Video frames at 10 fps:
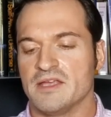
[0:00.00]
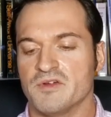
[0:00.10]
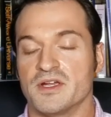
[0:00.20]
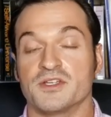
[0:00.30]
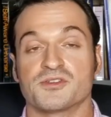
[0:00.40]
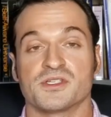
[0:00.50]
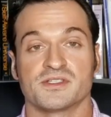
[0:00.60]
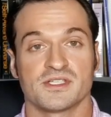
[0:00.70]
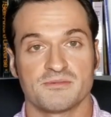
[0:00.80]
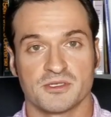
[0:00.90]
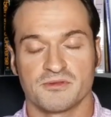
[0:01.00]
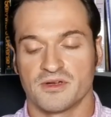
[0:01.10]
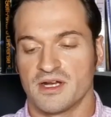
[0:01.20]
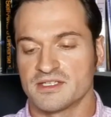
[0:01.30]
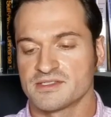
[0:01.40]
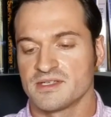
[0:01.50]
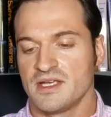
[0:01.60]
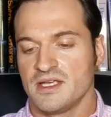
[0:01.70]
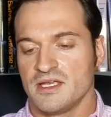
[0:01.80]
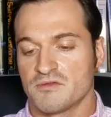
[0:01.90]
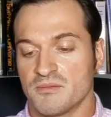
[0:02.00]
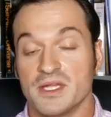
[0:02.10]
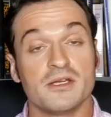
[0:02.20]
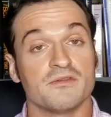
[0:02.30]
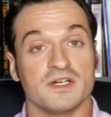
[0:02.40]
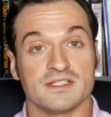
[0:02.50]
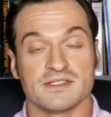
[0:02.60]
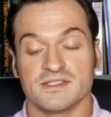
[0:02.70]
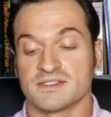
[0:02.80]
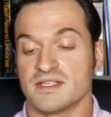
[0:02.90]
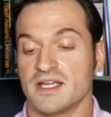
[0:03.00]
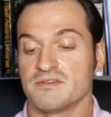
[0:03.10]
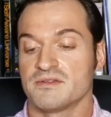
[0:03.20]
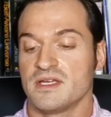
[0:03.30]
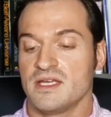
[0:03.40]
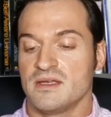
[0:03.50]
a very interesting subject for us, for many of us in this life,